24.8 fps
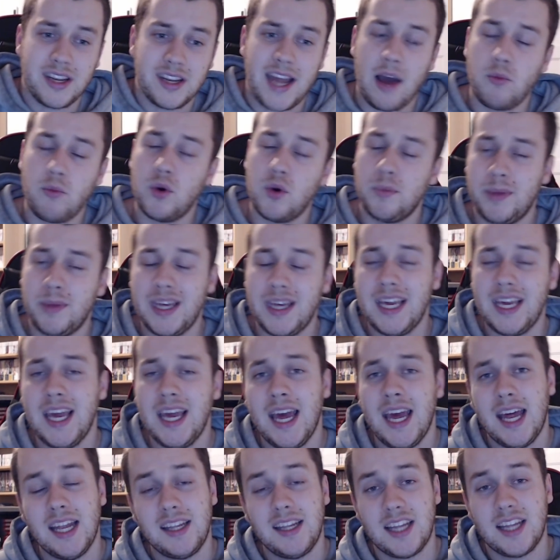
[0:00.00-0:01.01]
That would be
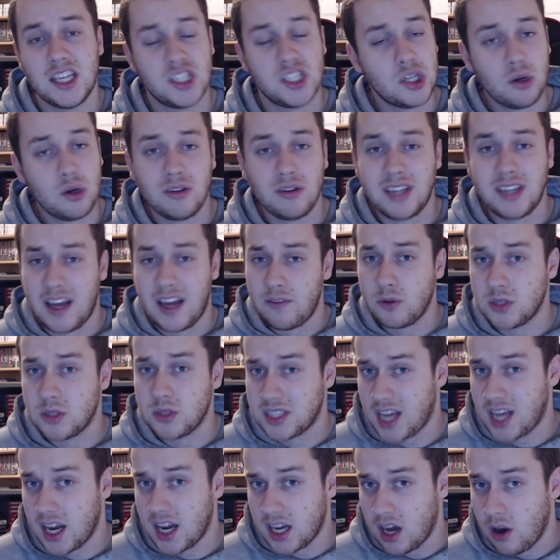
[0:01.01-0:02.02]
Digital Devil
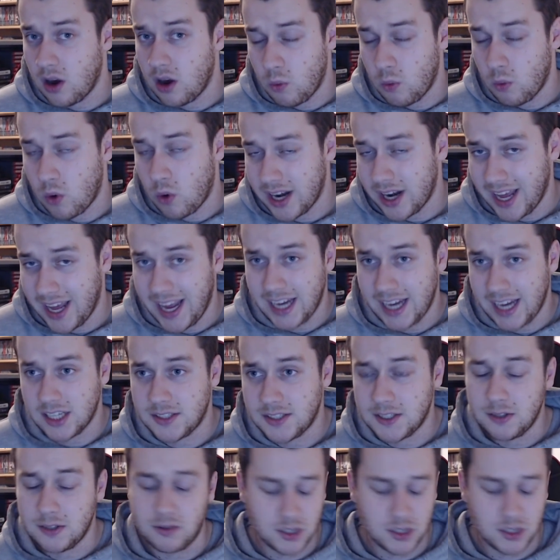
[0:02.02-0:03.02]
Saga 1 and 2.